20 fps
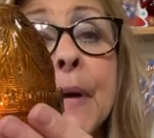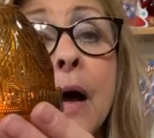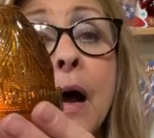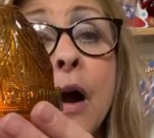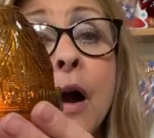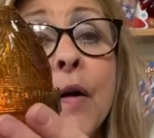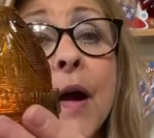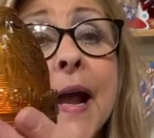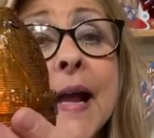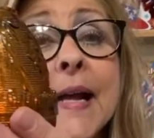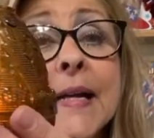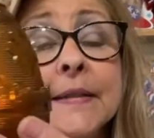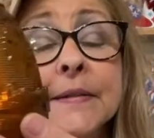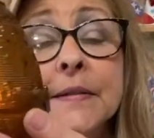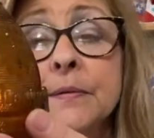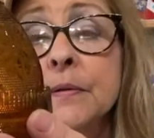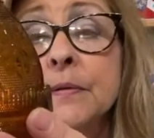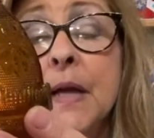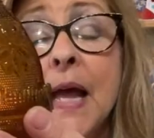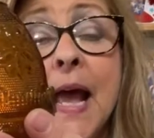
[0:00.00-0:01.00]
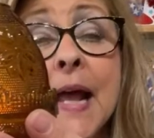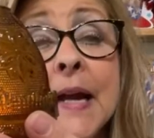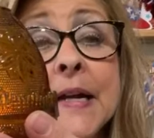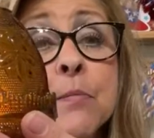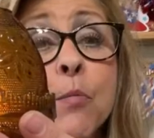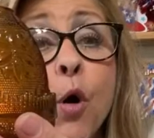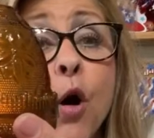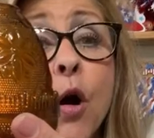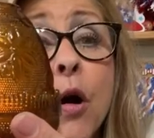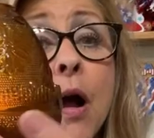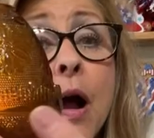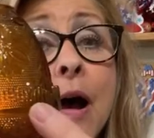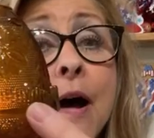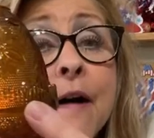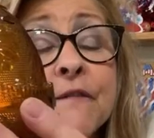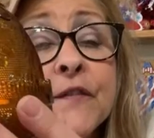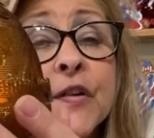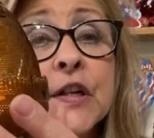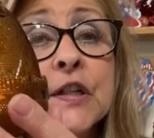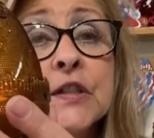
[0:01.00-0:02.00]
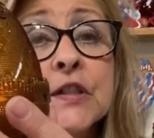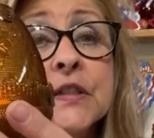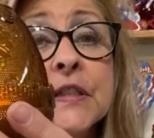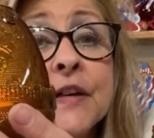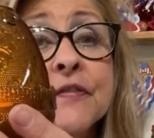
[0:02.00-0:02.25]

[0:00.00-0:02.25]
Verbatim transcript: All right. Any more offers?